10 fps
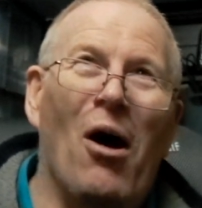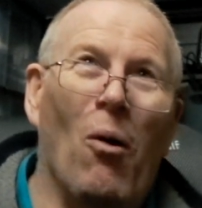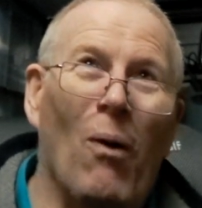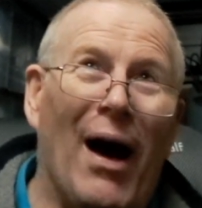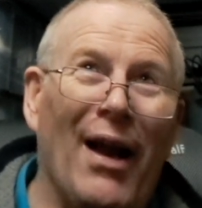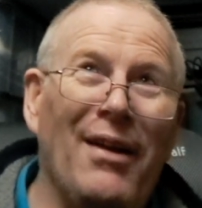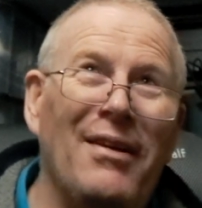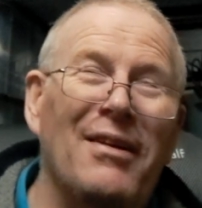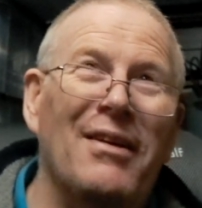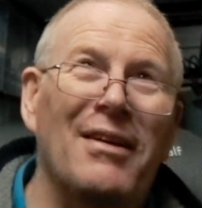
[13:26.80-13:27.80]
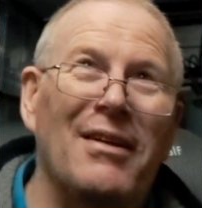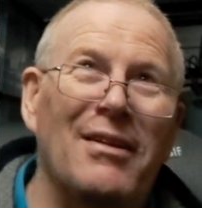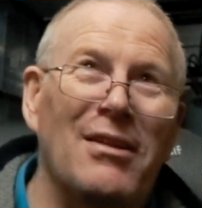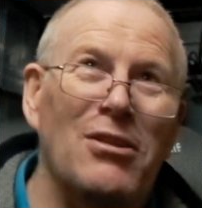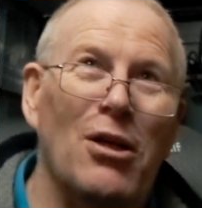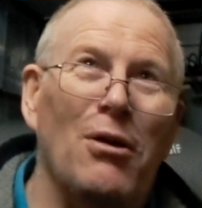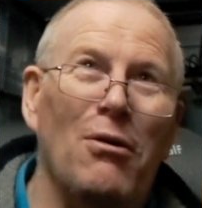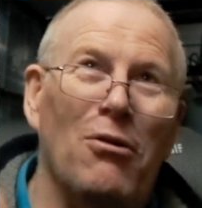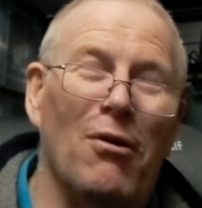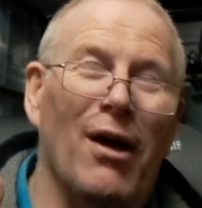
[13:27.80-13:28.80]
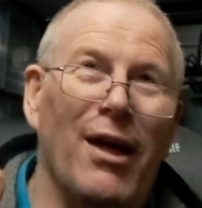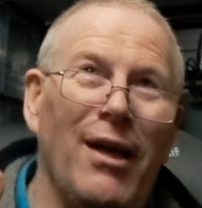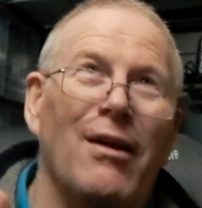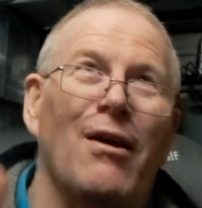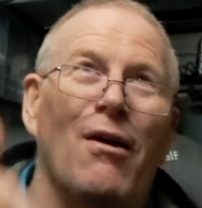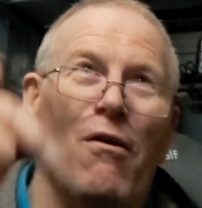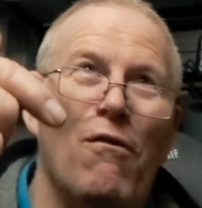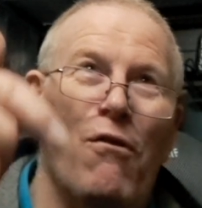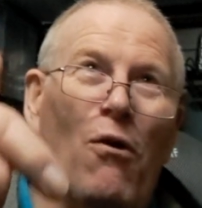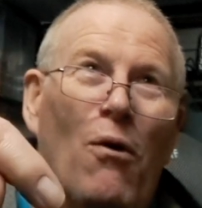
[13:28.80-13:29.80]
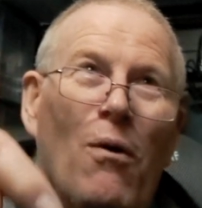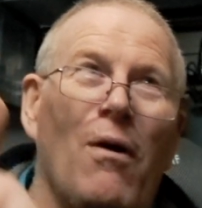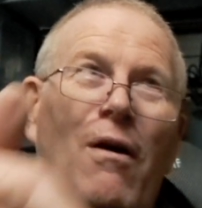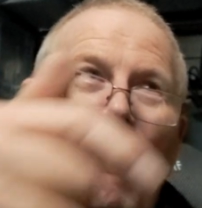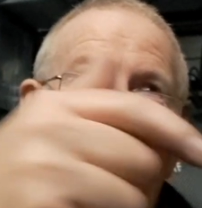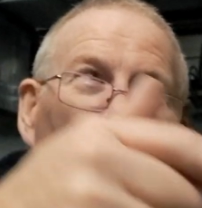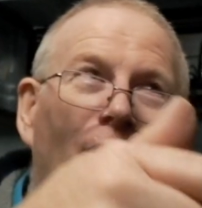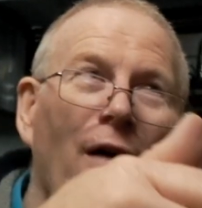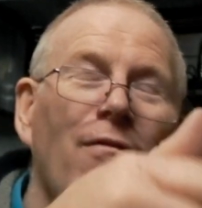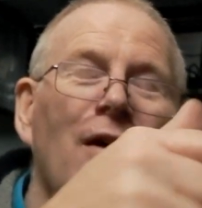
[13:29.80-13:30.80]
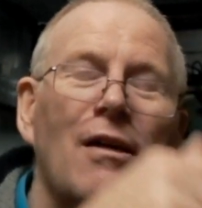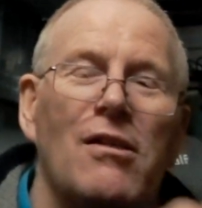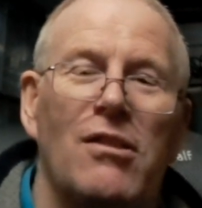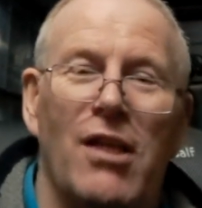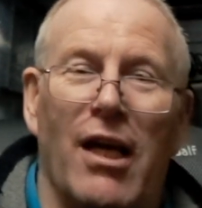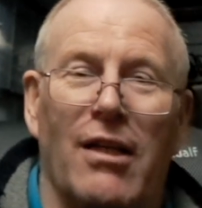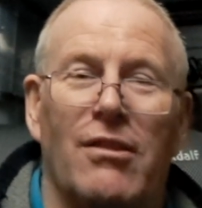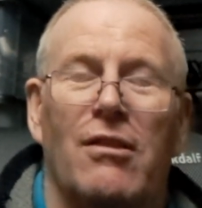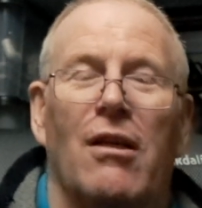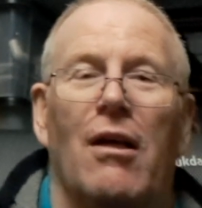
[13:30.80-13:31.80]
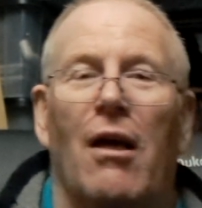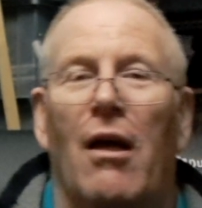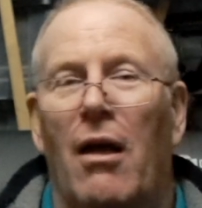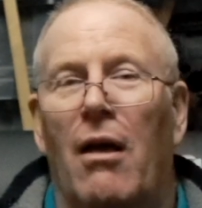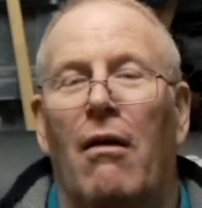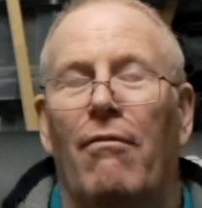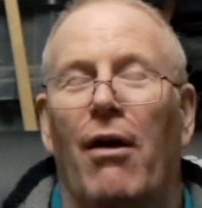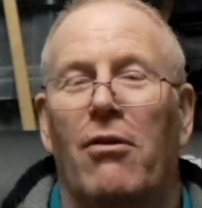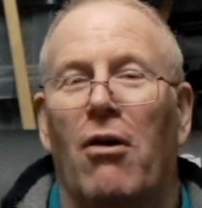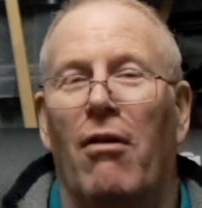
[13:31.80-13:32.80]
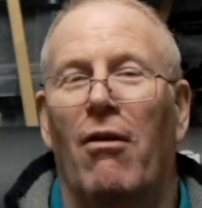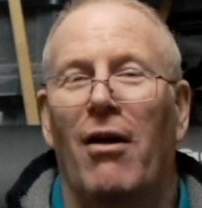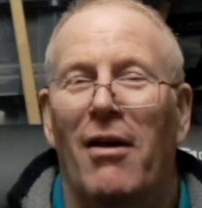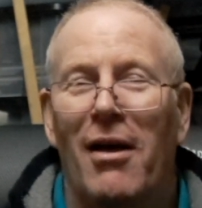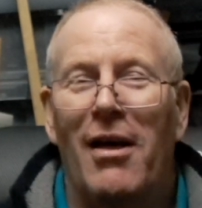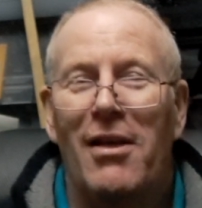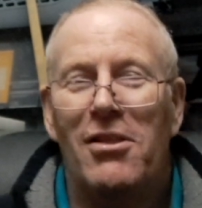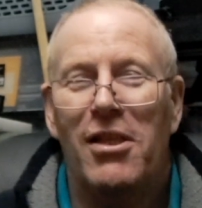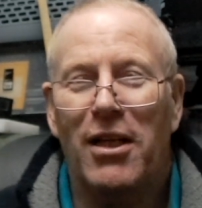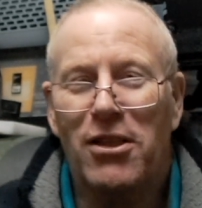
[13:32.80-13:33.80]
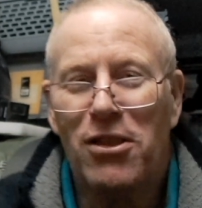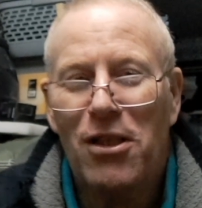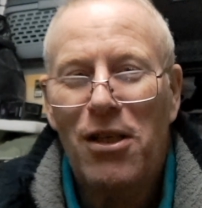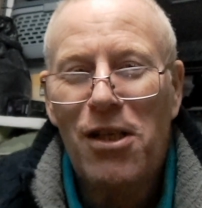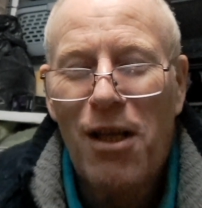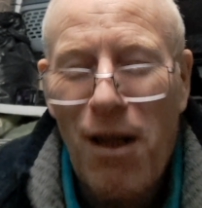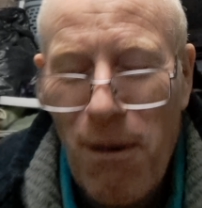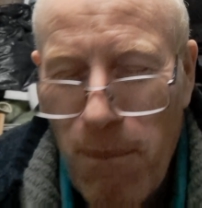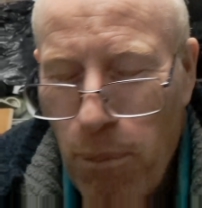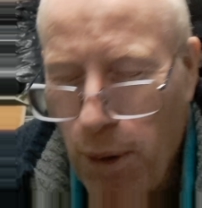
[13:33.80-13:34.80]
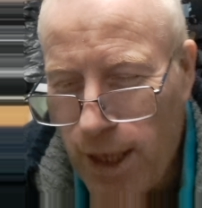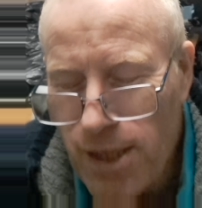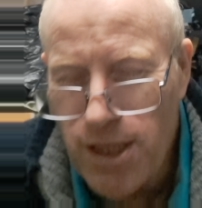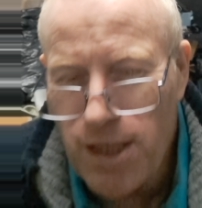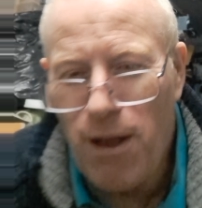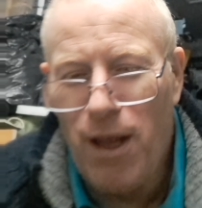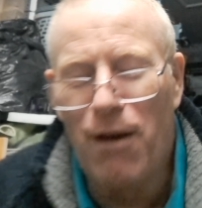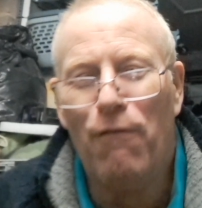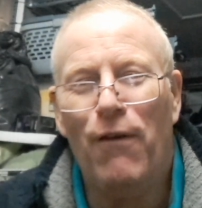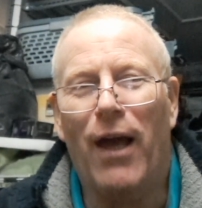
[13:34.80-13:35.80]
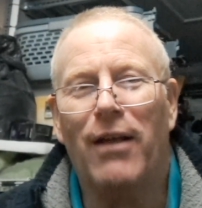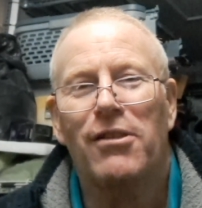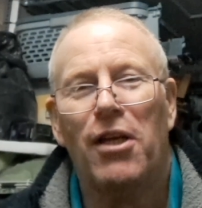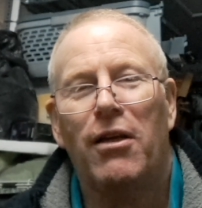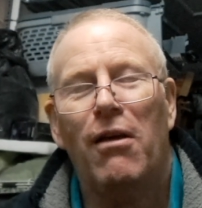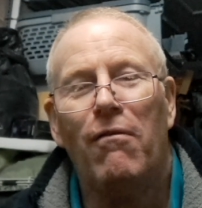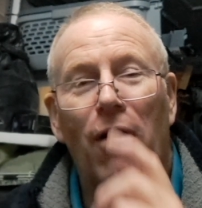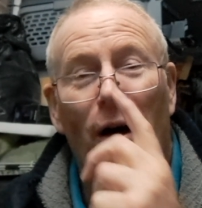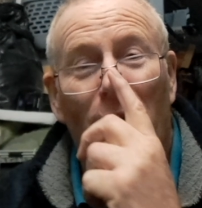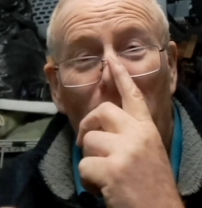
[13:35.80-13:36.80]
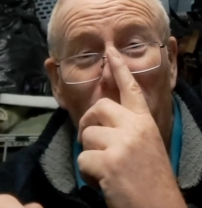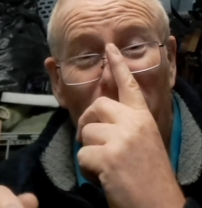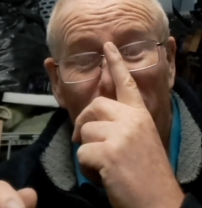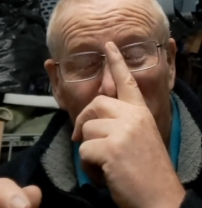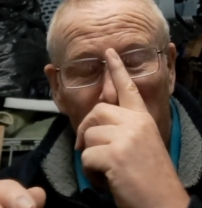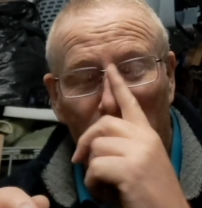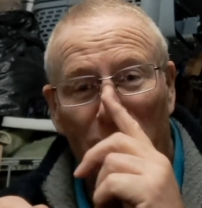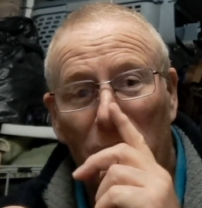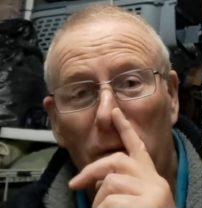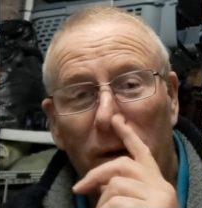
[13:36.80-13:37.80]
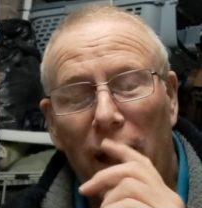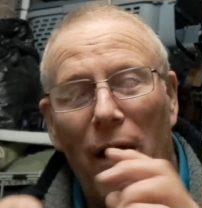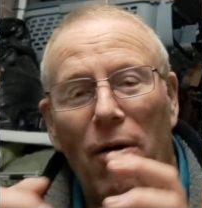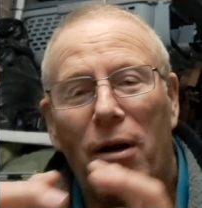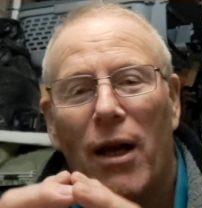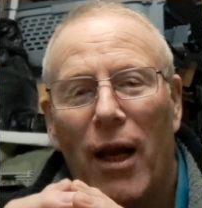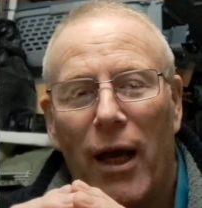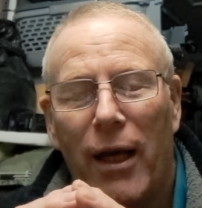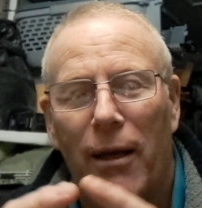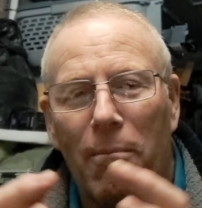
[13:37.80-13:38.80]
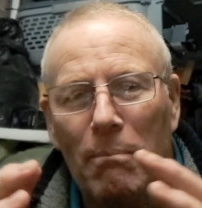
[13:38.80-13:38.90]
1, 2, 3, 4, 5, 6. I think I've got it right. 6 pulleys in effect. So you've got to calculate.